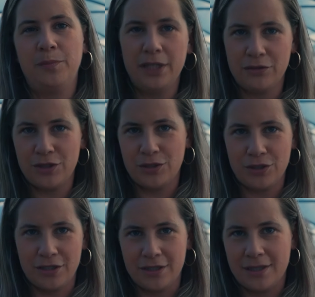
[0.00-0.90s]
Big
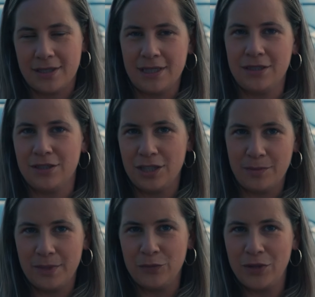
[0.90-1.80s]
resurgence in gyp
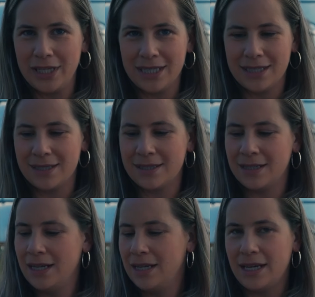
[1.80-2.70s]
in weddings.
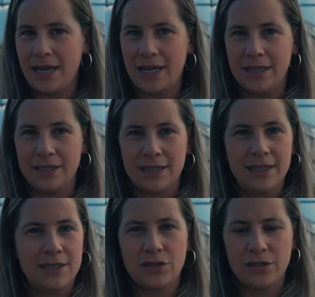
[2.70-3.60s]
And
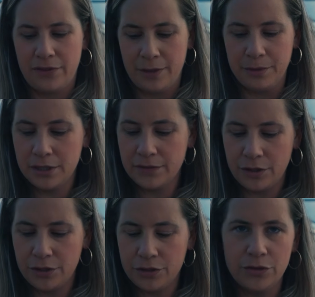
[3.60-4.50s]
it's just a fabulous
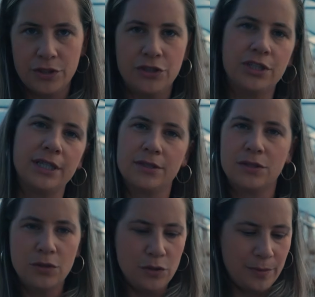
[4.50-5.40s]
flower to grow because you get
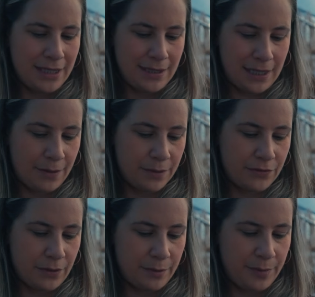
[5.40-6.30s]
so many stems
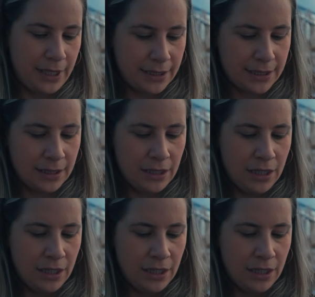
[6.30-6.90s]
from the plant.